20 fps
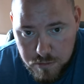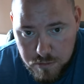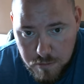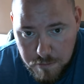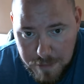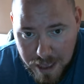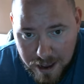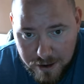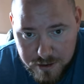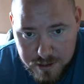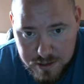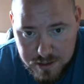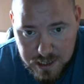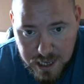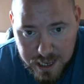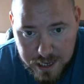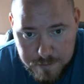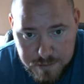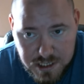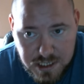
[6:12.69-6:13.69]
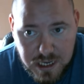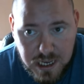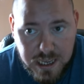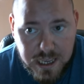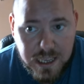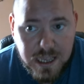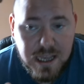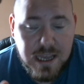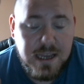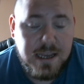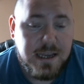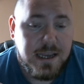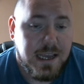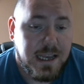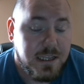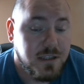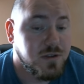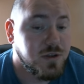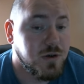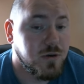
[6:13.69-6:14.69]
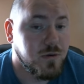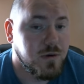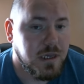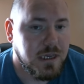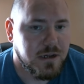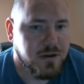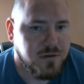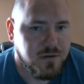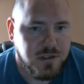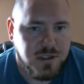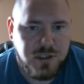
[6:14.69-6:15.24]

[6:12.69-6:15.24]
mountain campsite in 2 years.